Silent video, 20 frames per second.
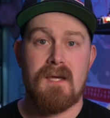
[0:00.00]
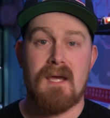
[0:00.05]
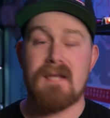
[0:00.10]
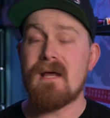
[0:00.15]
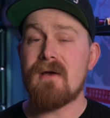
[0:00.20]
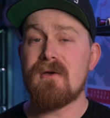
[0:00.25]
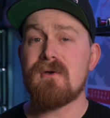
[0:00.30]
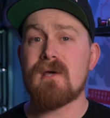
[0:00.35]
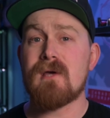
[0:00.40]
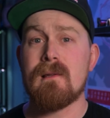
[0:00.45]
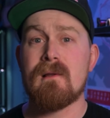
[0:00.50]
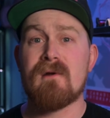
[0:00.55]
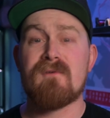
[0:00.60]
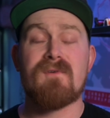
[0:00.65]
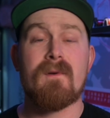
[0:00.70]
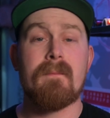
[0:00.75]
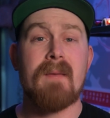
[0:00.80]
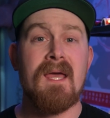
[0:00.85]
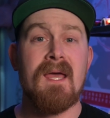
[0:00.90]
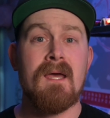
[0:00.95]
And now you can learn
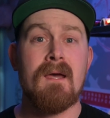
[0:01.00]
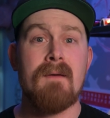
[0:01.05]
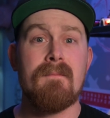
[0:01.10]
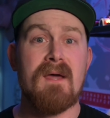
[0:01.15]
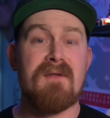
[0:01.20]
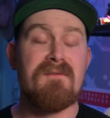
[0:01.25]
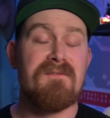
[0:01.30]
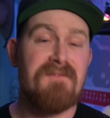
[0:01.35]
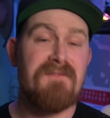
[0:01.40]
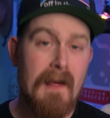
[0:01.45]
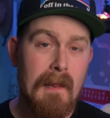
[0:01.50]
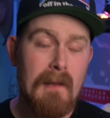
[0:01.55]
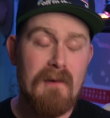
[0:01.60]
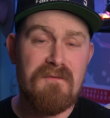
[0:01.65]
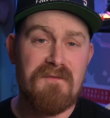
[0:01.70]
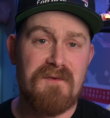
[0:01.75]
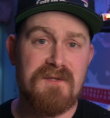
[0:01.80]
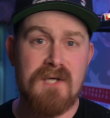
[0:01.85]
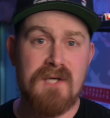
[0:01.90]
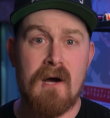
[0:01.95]
from him and fellow
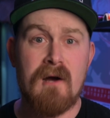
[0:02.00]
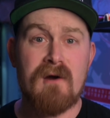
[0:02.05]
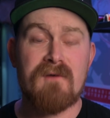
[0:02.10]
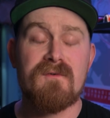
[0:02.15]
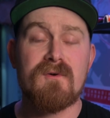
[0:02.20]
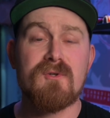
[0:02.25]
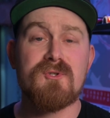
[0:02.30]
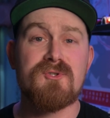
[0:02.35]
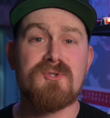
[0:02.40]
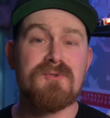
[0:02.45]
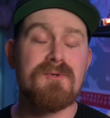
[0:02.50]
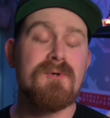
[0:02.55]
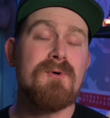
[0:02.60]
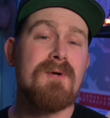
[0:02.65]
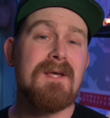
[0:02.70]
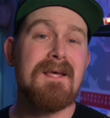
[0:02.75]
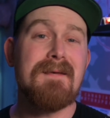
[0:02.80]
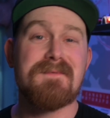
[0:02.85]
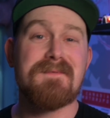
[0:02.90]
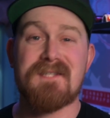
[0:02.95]
photographer Drew
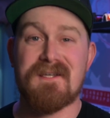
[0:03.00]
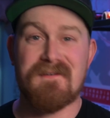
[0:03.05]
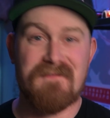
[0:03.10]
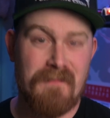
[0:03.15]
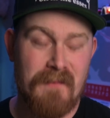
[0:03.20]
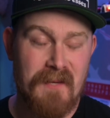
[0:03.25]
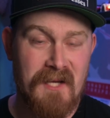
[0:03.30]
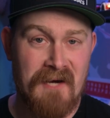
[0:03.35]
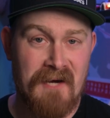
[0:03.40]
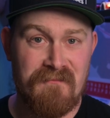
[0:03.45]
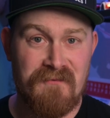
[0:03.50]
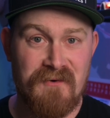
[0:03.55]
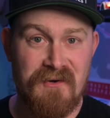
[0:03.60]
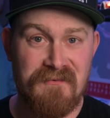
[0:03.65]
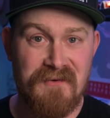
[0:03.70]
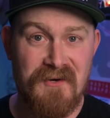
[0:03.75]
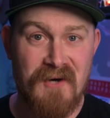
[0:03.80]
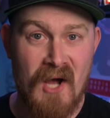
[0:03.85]
Gibson from the comfort of your